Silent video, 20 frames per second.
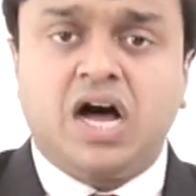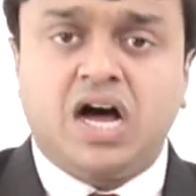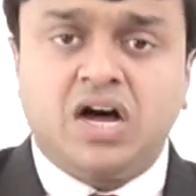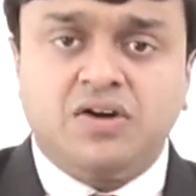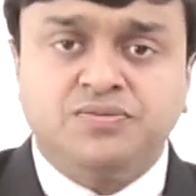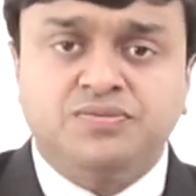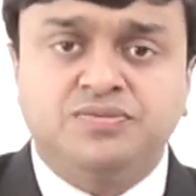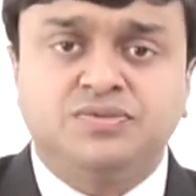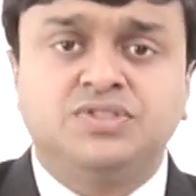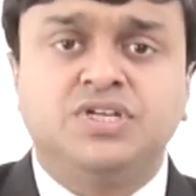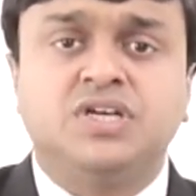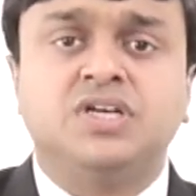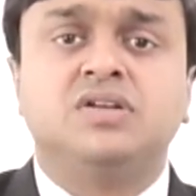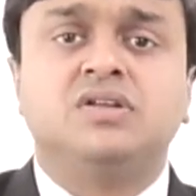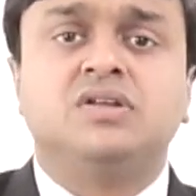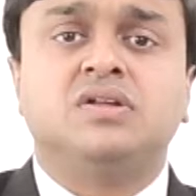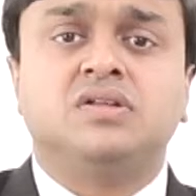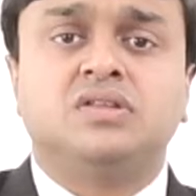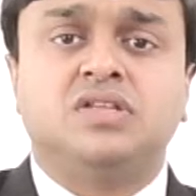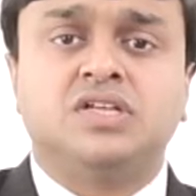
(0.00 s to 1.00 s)

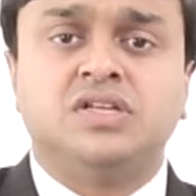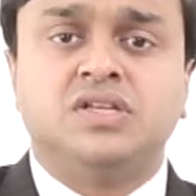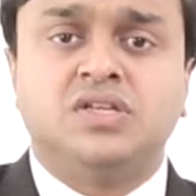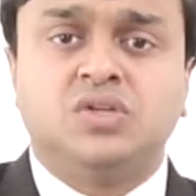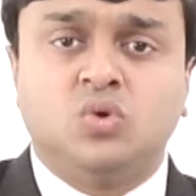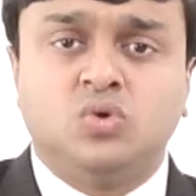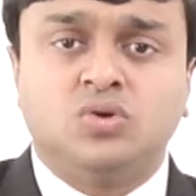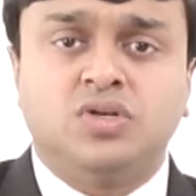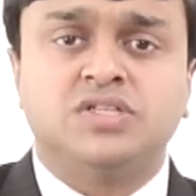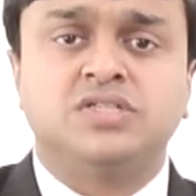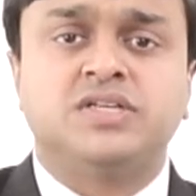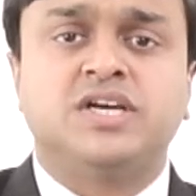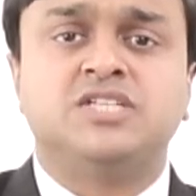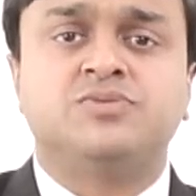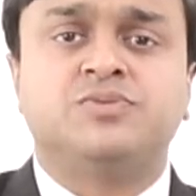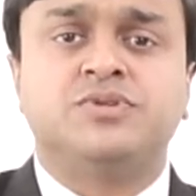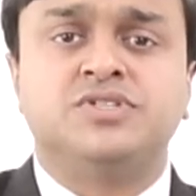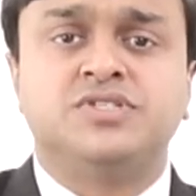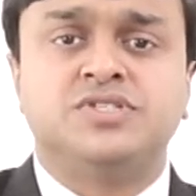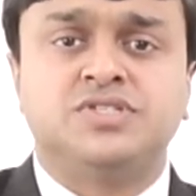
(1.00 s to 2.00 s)
After the notice
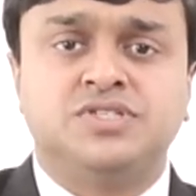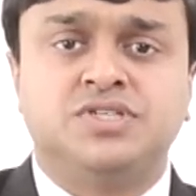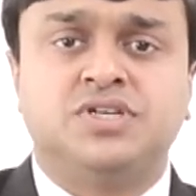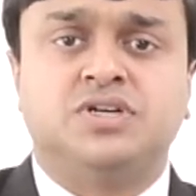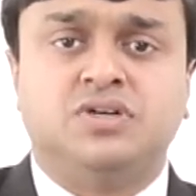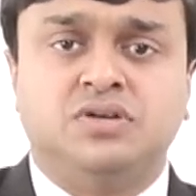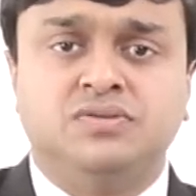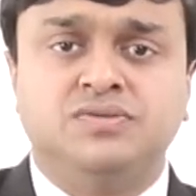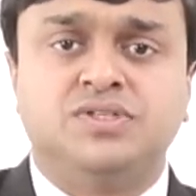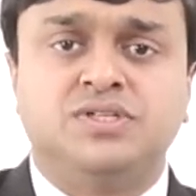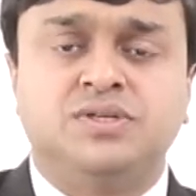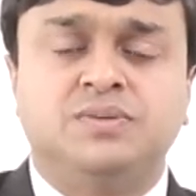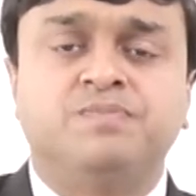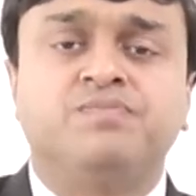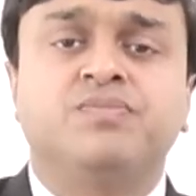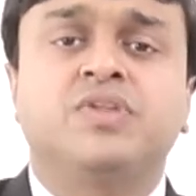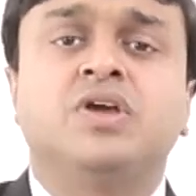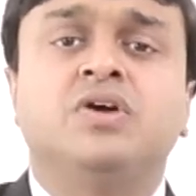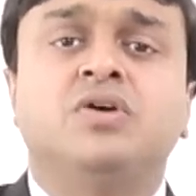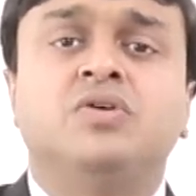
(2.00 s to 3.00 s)
has been served,
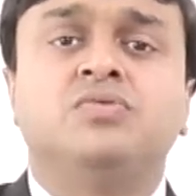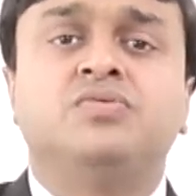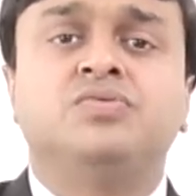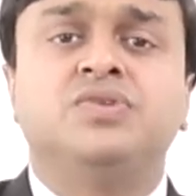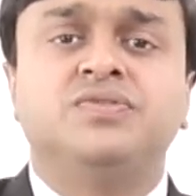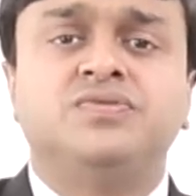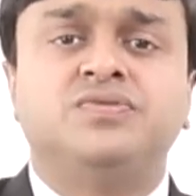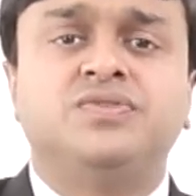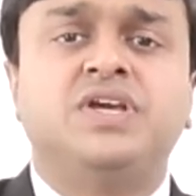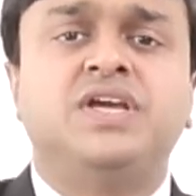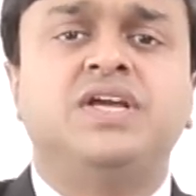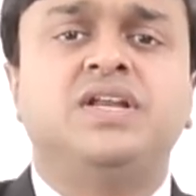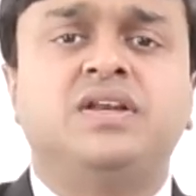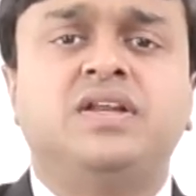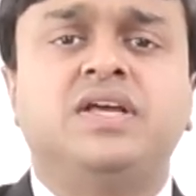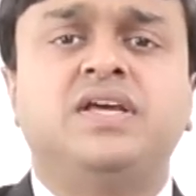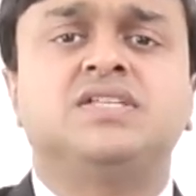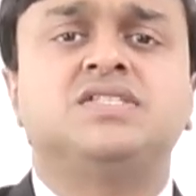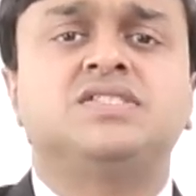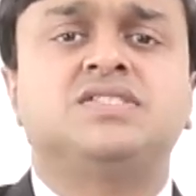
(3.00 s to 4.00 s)
15
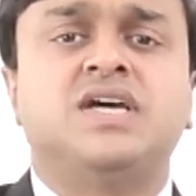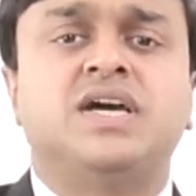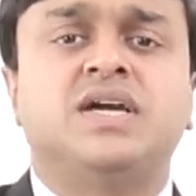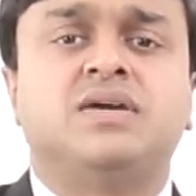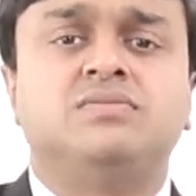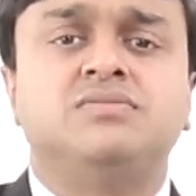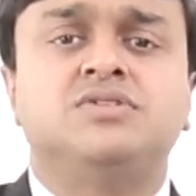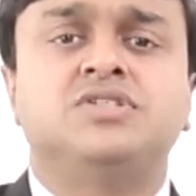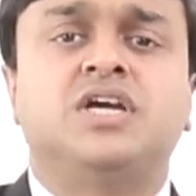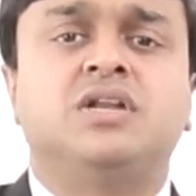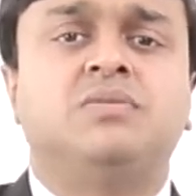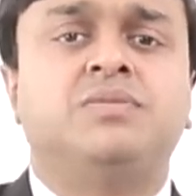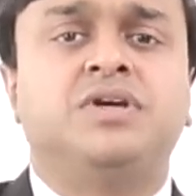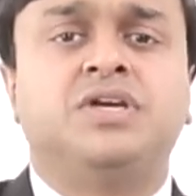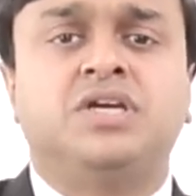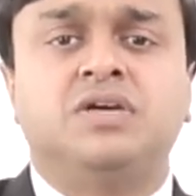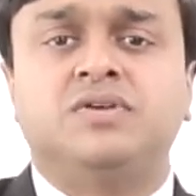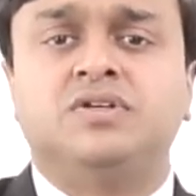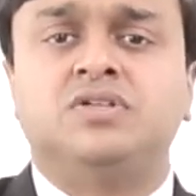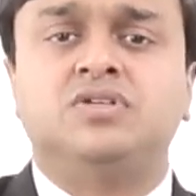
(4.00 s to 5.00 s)
days time shall be
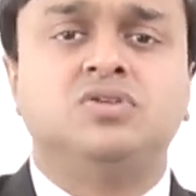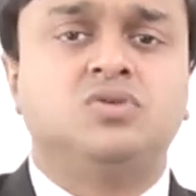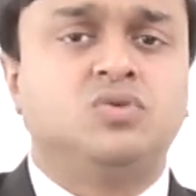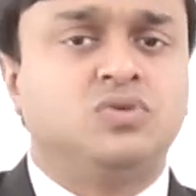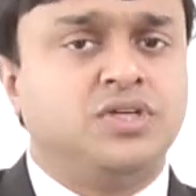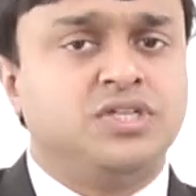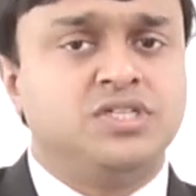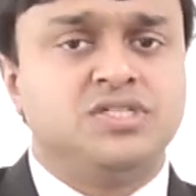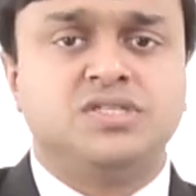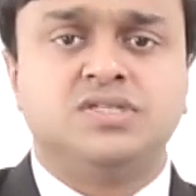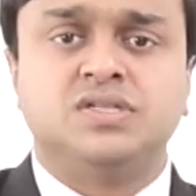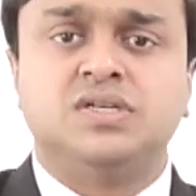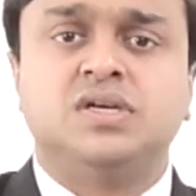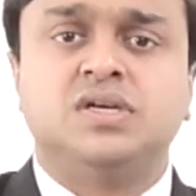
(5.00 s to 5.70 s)
given to this